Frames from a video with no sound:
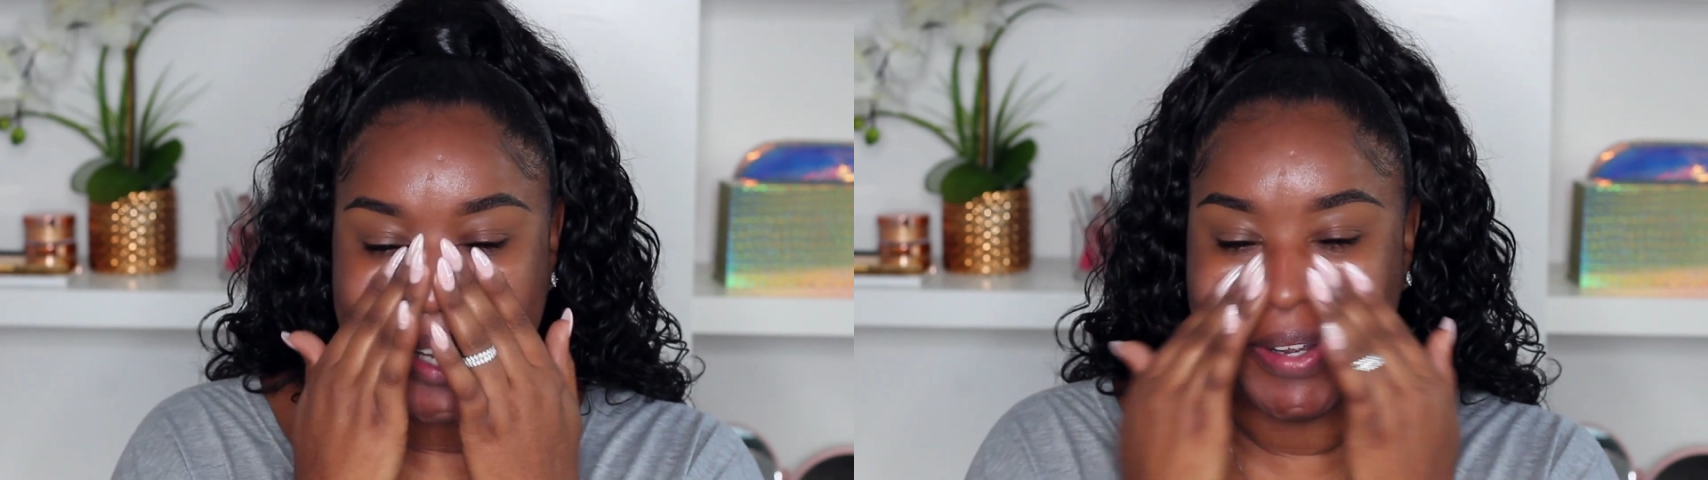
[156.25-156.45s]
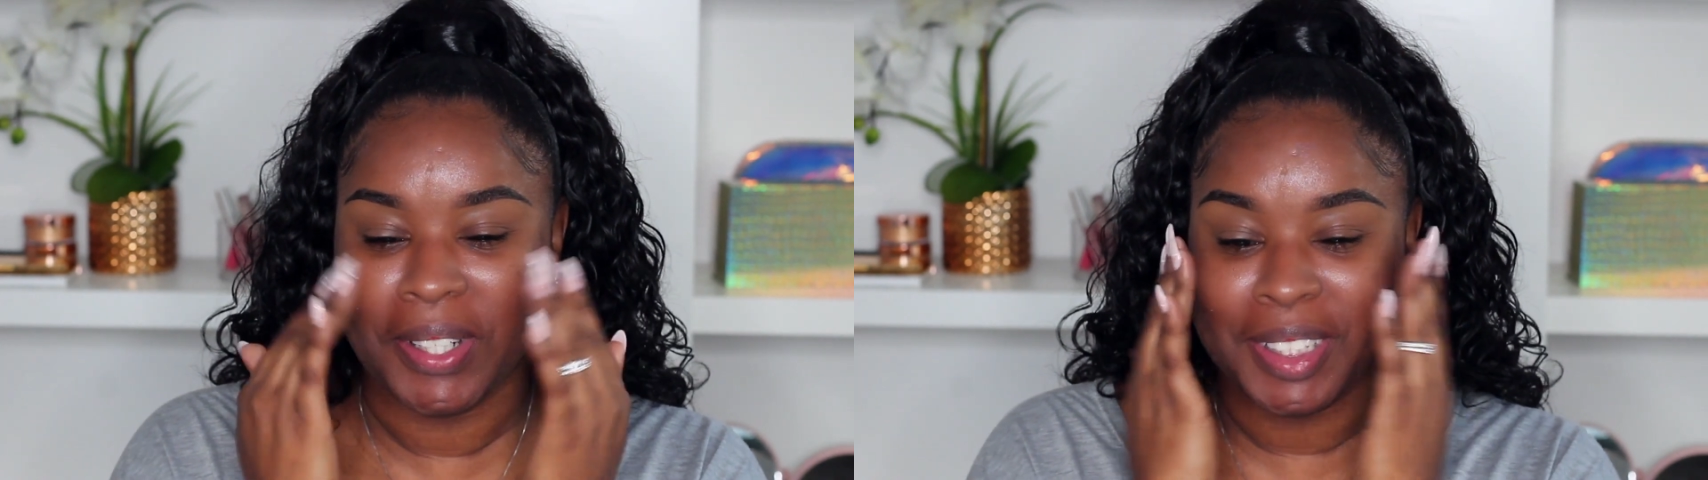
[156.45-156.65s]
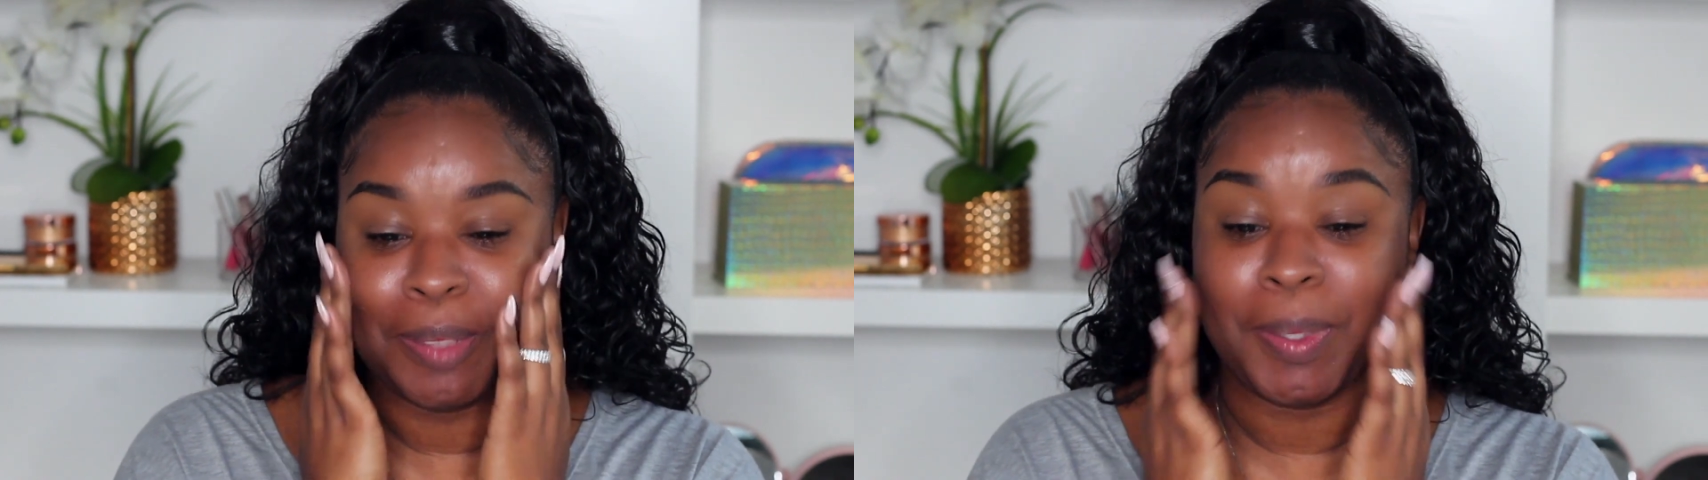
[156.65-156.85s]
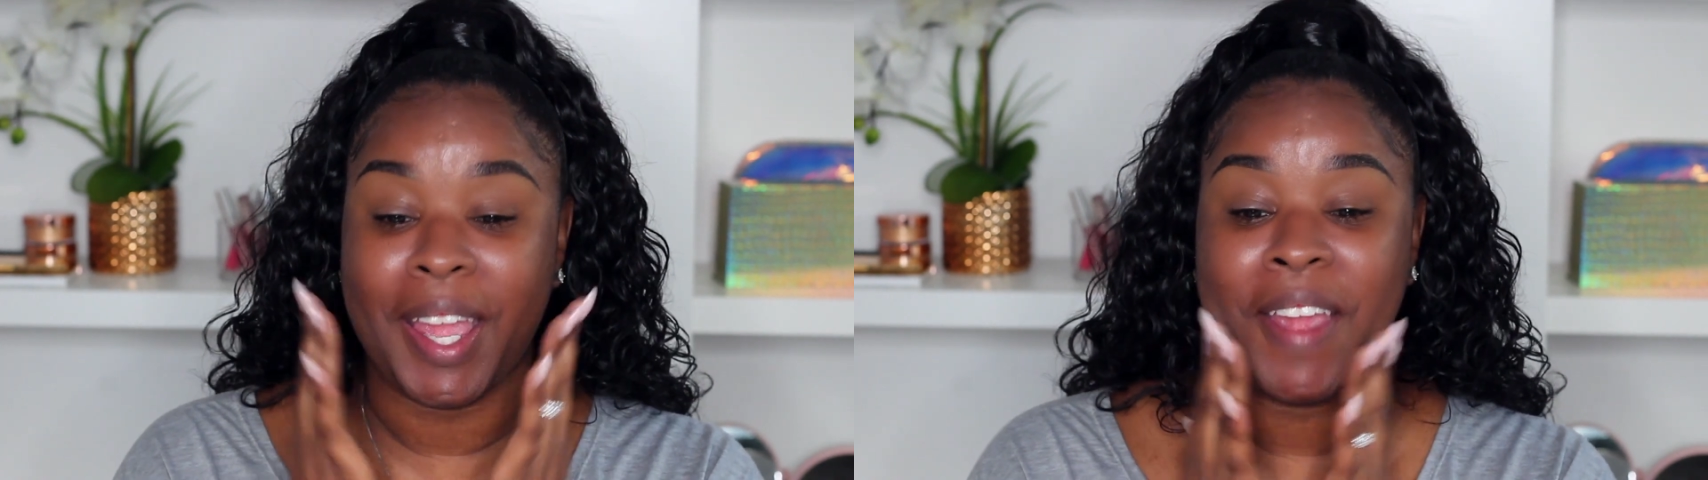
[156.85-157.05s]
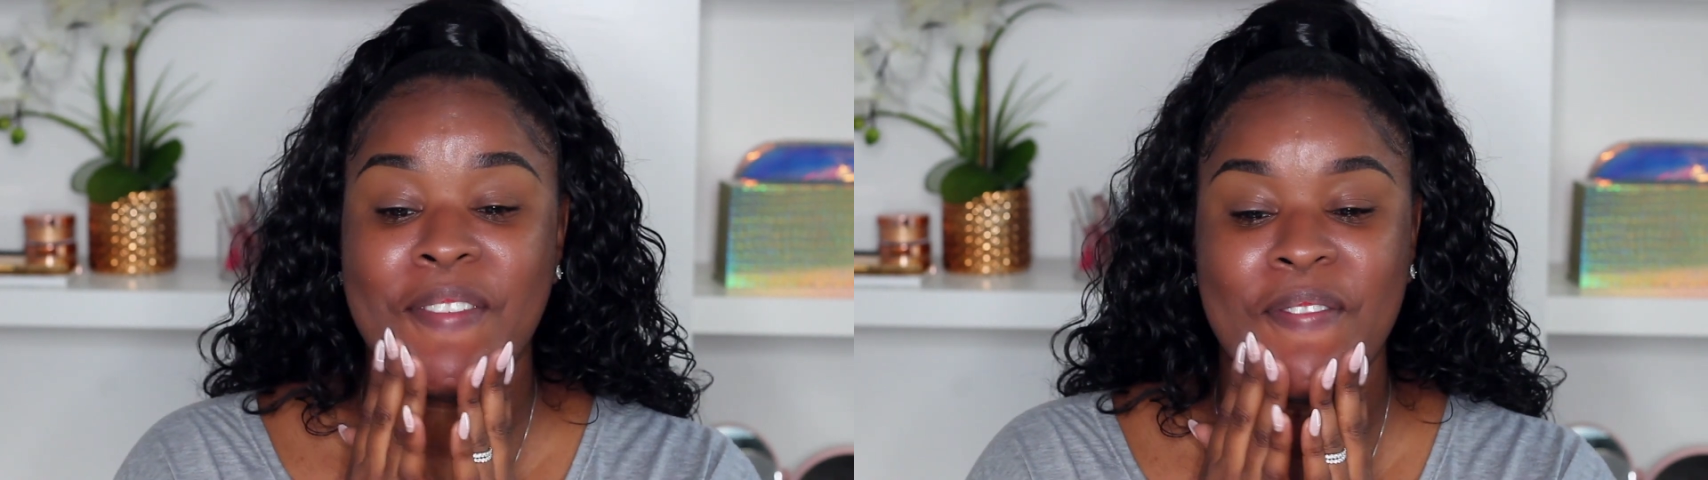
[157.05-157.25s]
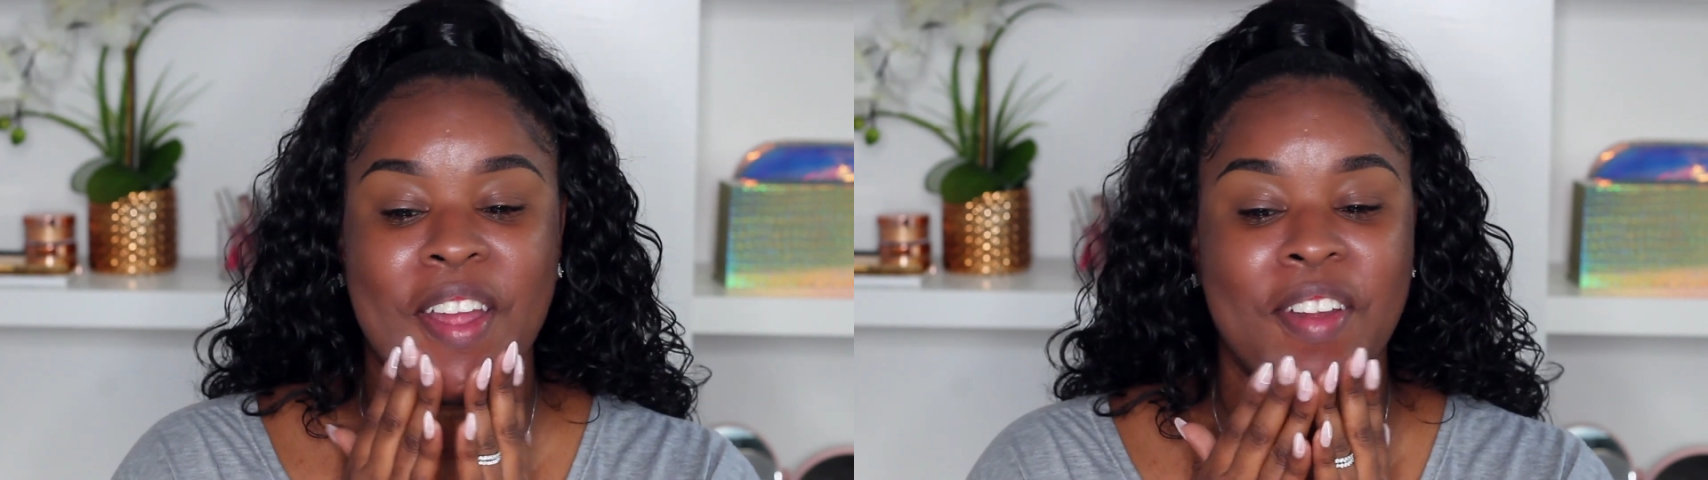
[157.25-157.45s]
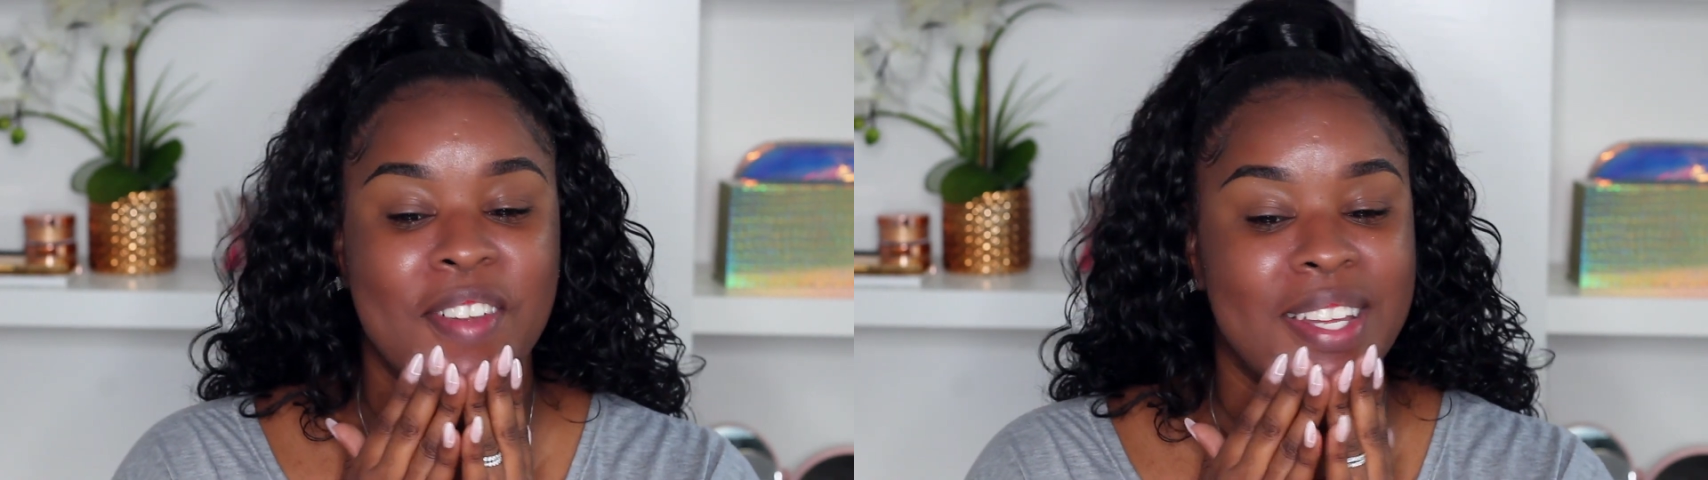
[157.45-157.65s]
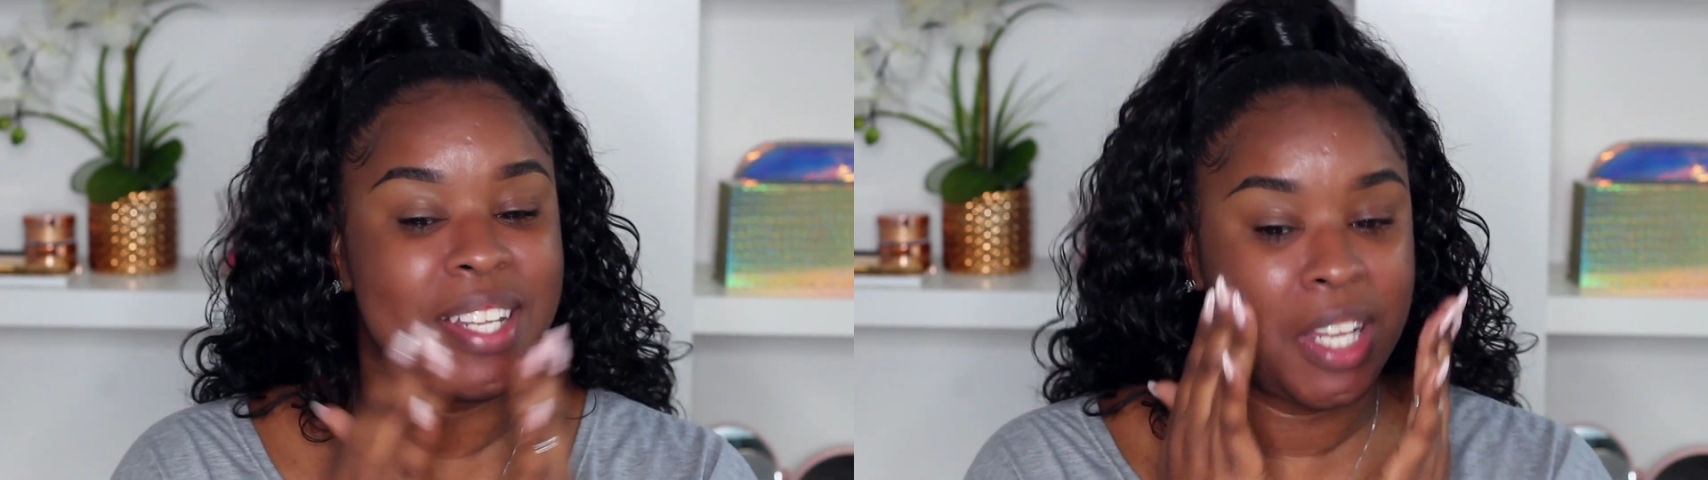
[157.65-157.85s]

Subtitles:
going to be a very